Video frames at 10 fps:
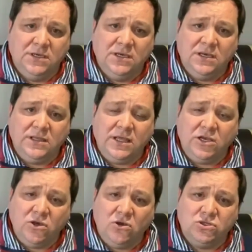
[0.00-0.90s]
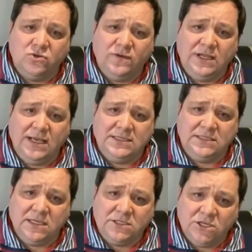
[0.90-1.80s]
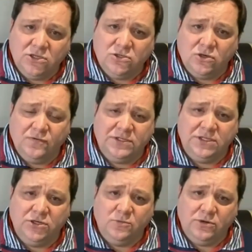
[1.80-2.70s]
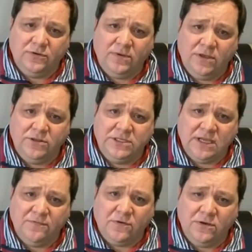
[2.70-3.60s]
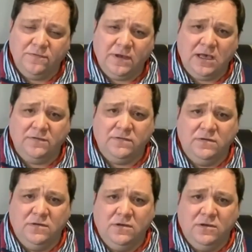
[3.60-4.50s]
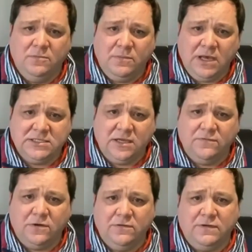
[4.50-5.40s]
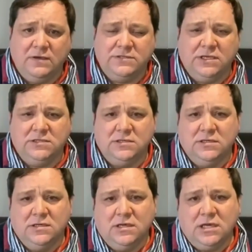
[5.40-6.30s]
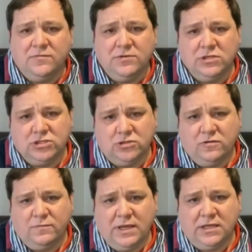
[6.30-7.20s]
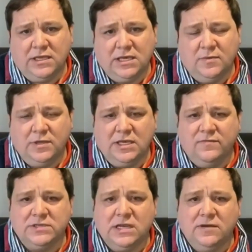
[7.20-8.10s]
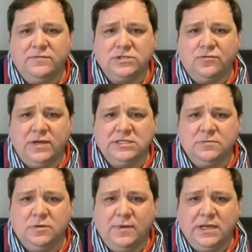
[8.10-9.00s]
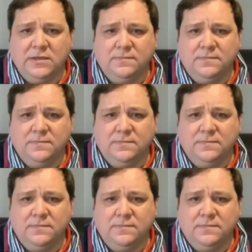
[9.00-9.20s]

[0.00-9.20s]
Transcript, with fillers: And then I also realised, as I turned over to the number I'd heard, the ten forty-five, Mark ten forty-five said, "Even the Son of Man came and gave his life as a ransom to many."